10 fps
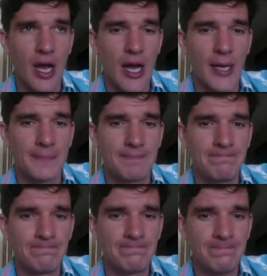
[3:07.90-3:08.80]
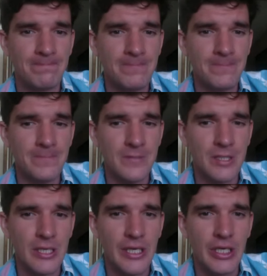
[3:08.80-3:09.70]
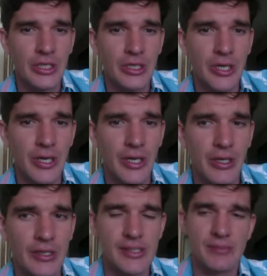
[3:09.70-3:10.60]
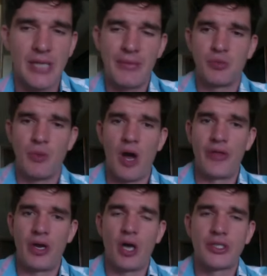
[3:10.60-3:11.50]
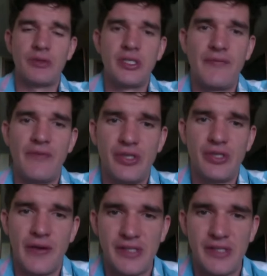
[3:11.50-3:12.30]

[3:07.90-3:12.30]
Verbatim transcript: Um, he could see some time as well. And then also on defense, you have